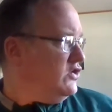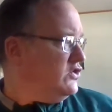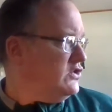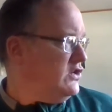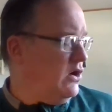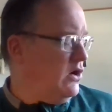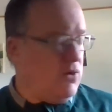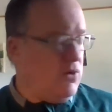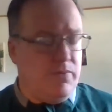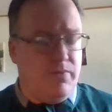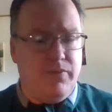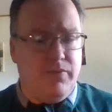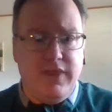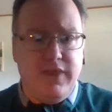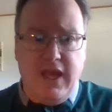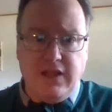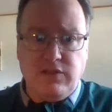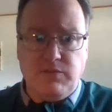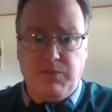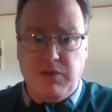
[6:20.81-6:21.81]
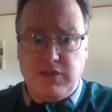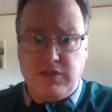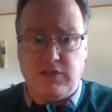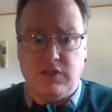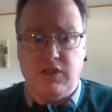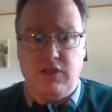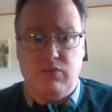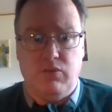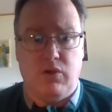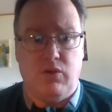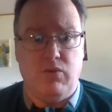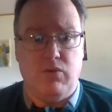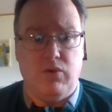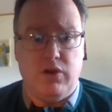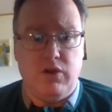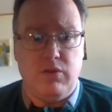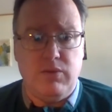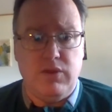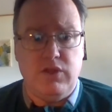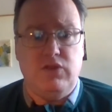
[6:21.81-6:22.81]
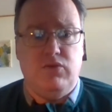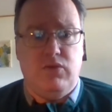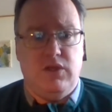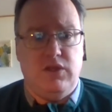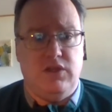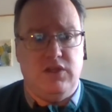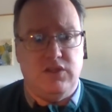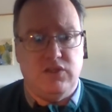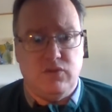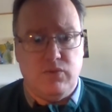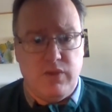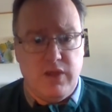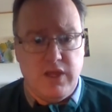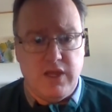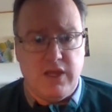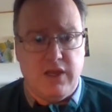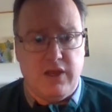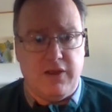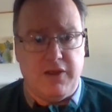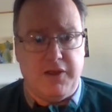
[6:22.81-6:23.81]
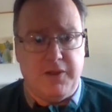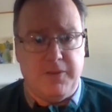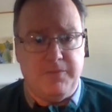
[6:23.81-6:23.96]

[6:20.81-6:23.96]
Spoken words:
So that's basically what we're going to be doing this week.